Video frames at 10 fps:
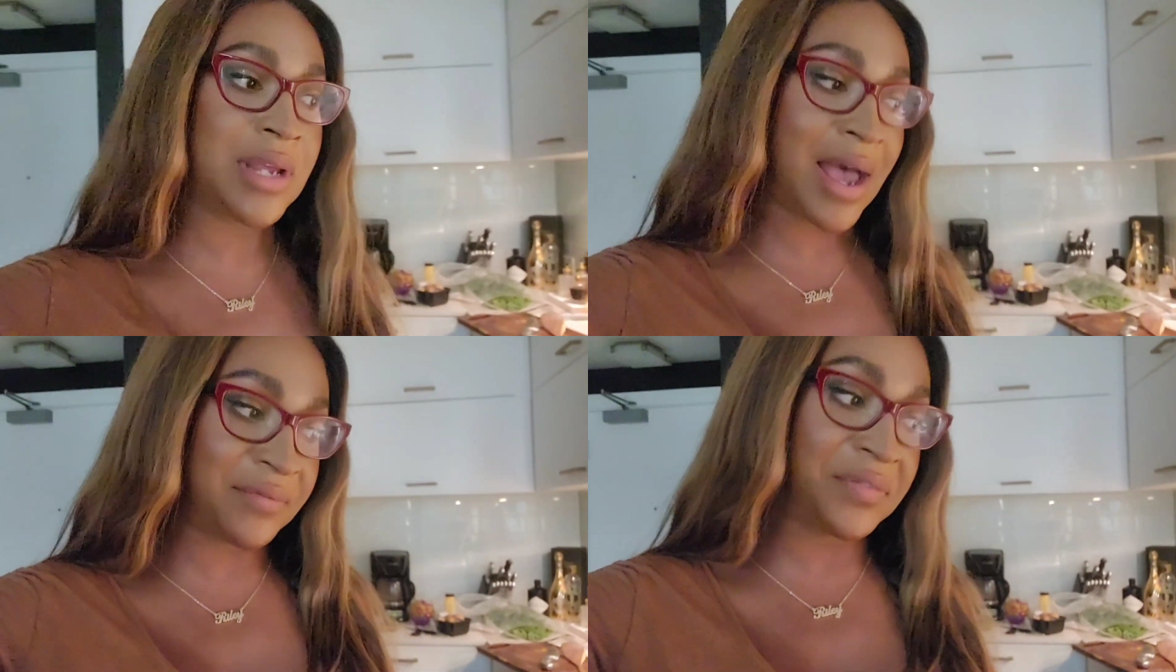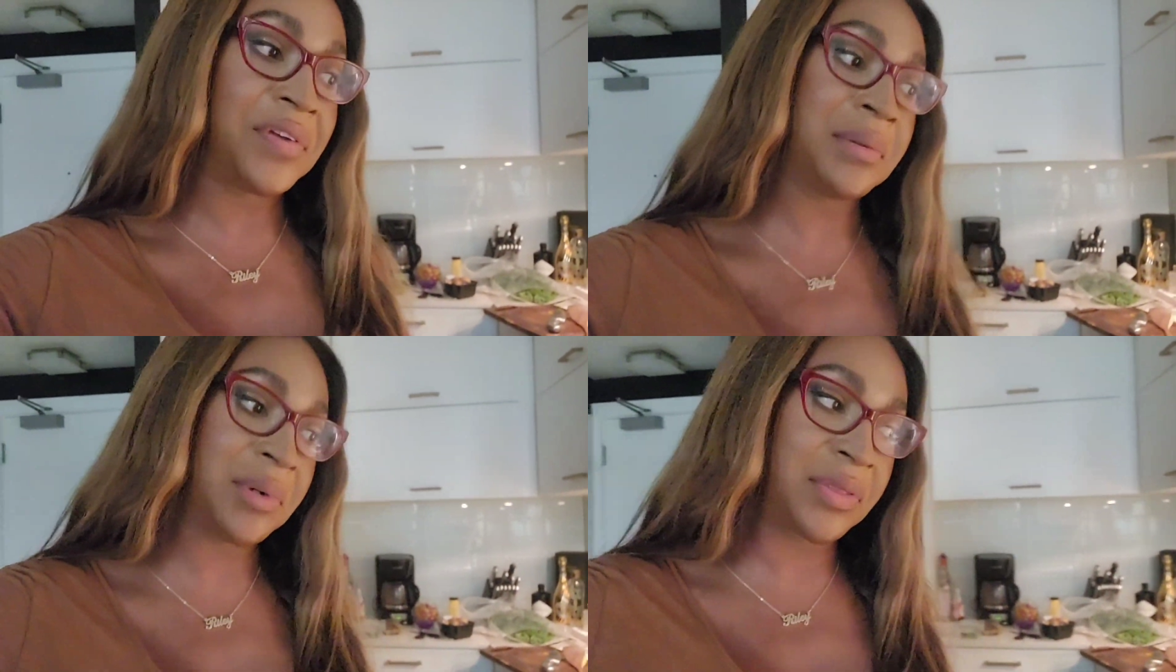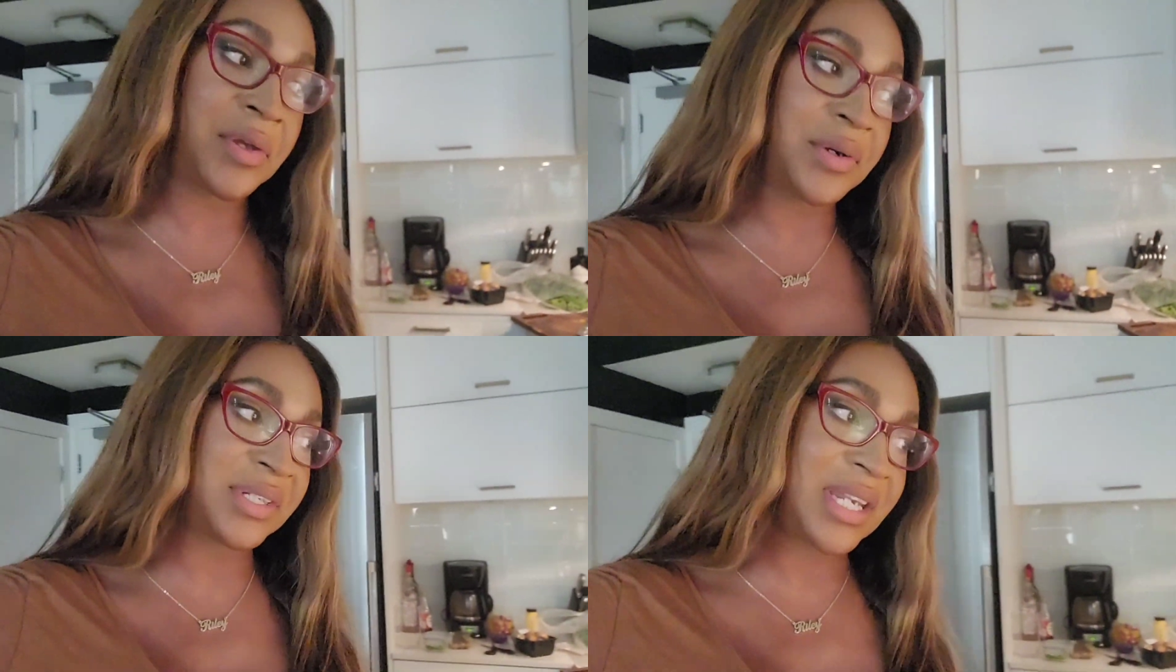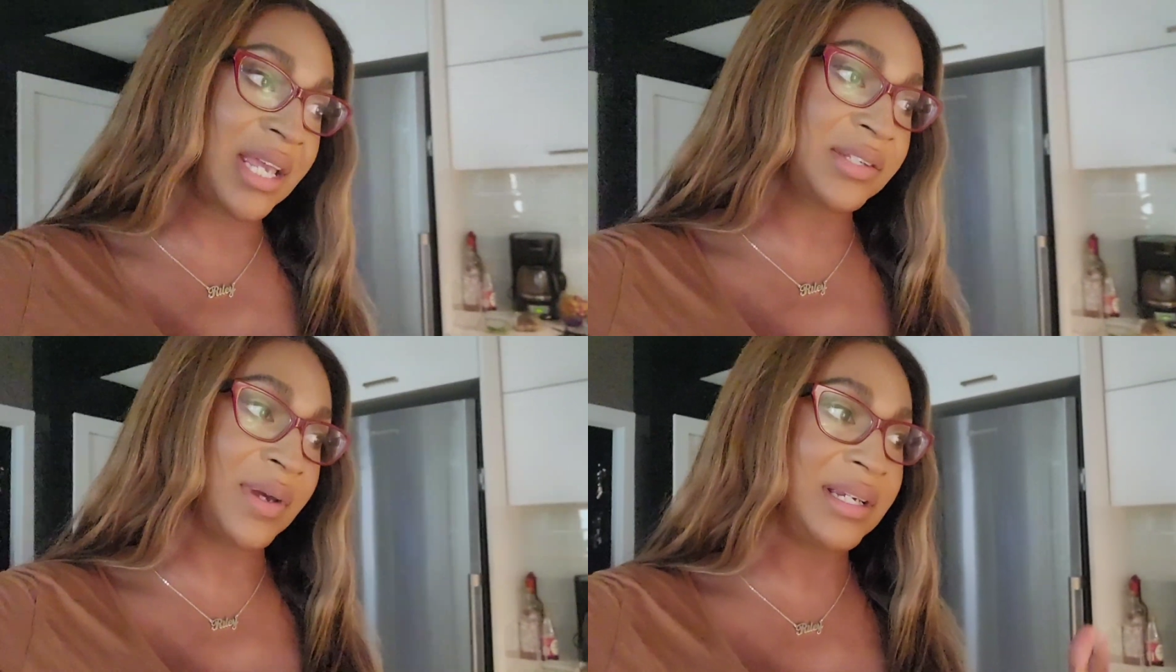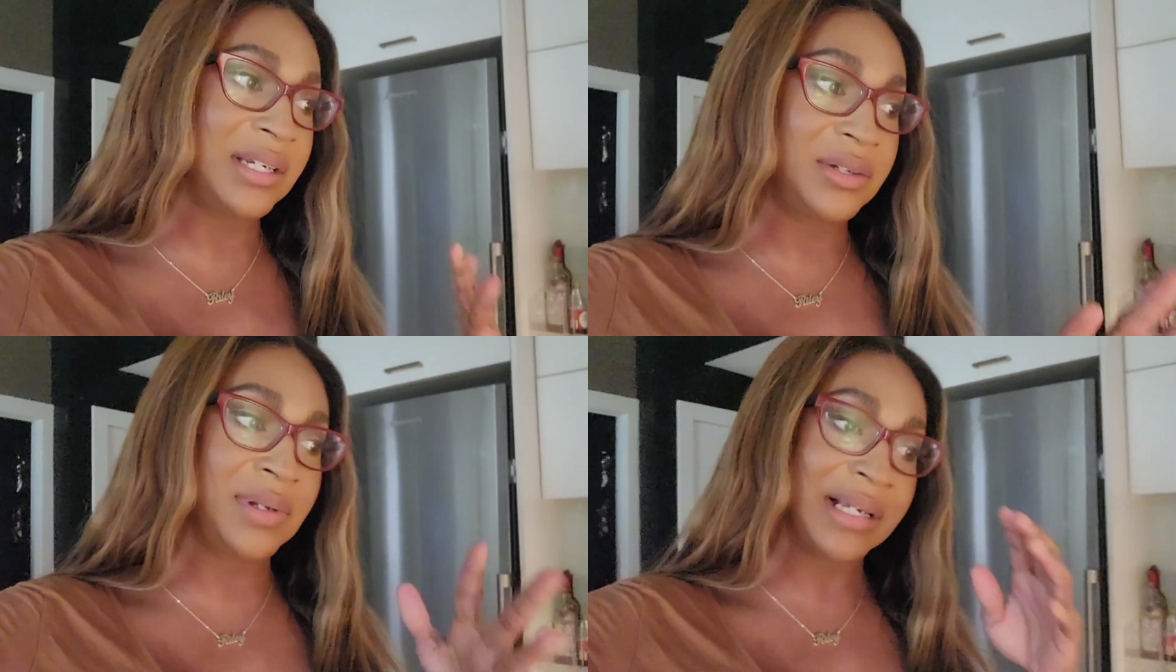have to film on Thursday, so I
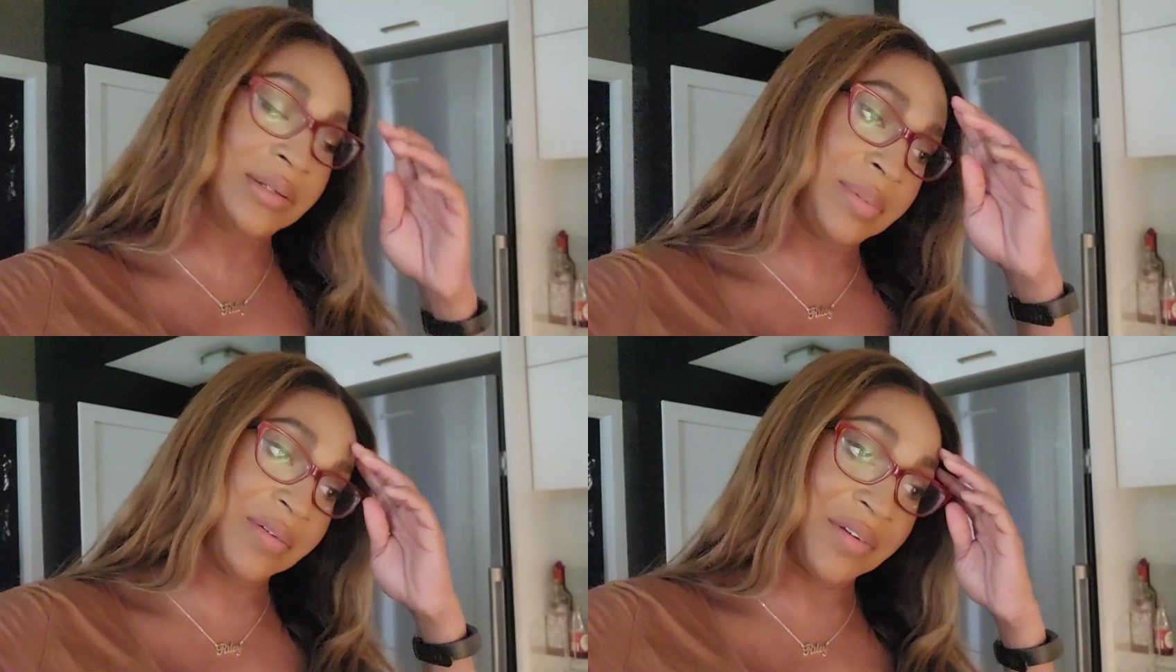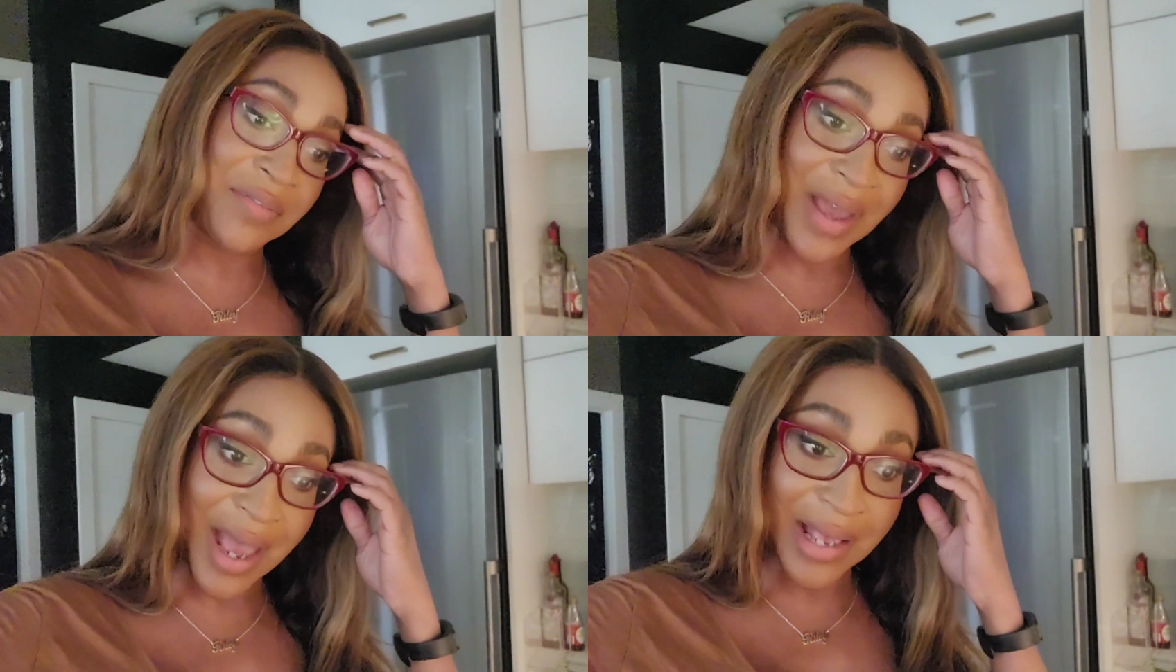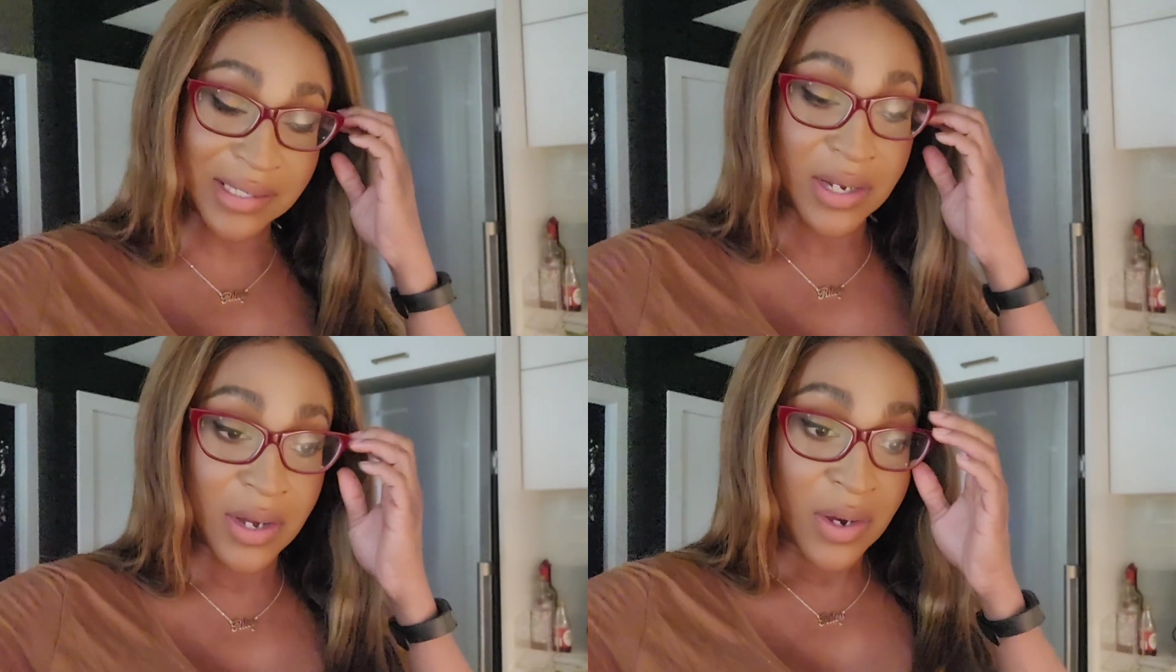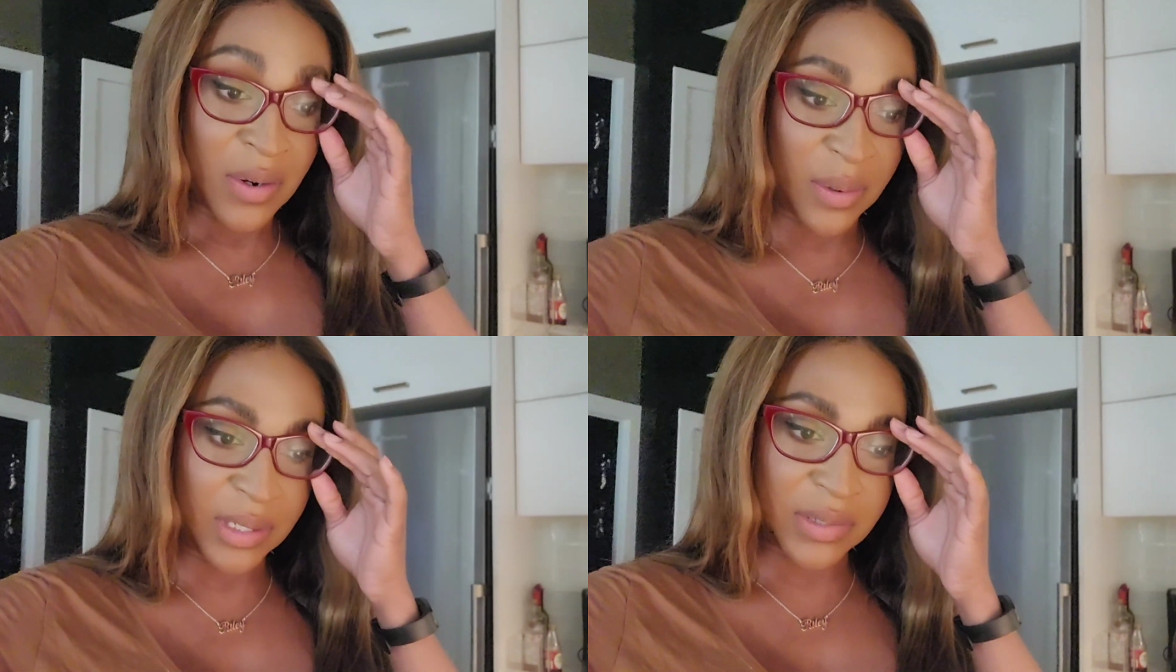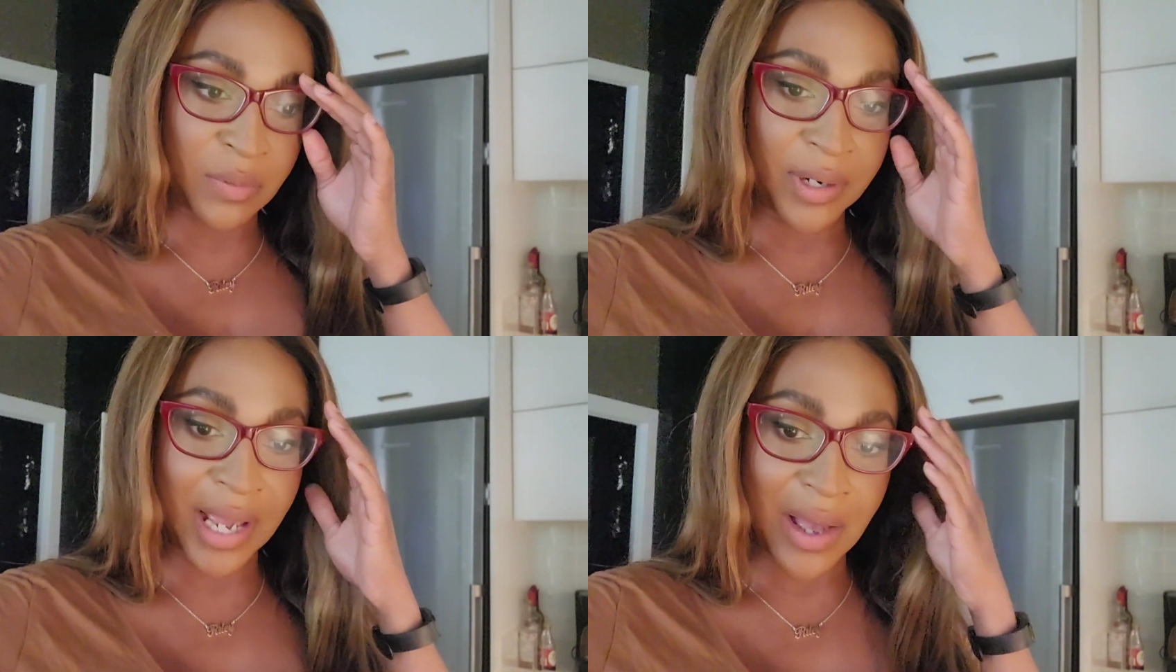need to do like a little bit of a fast or at least
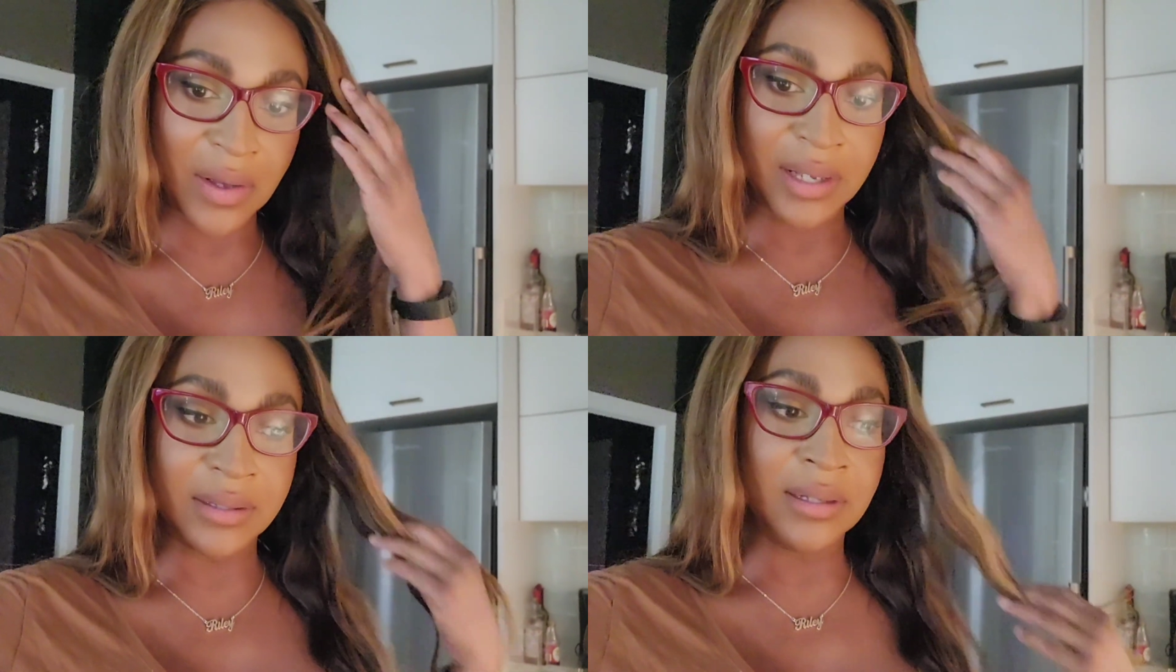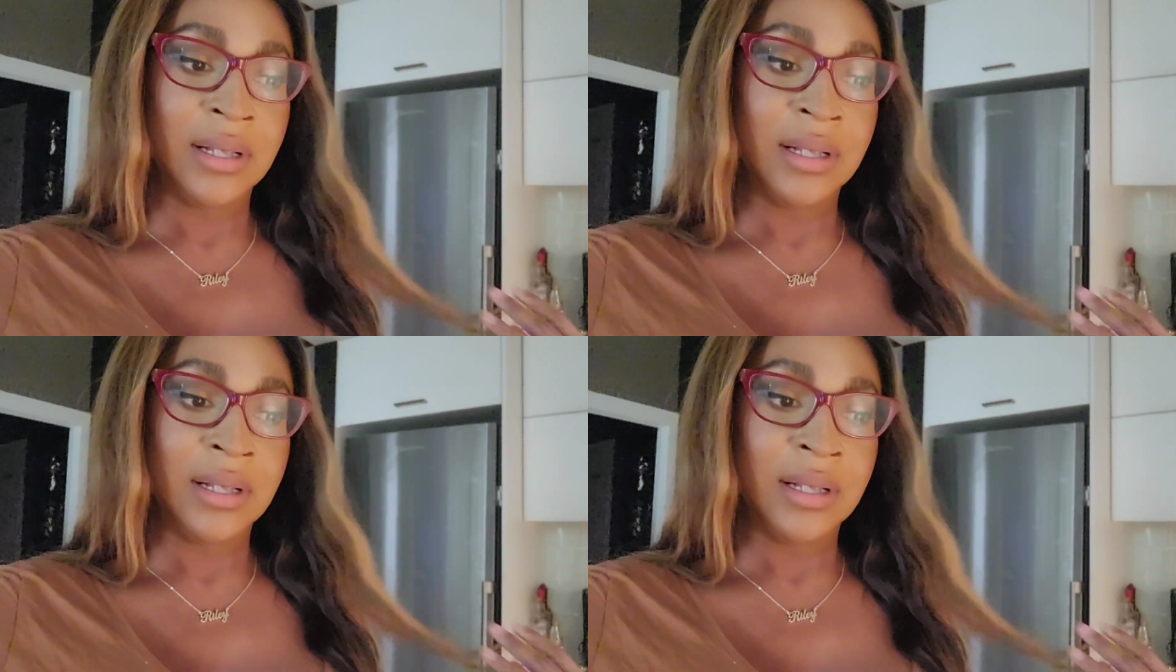work out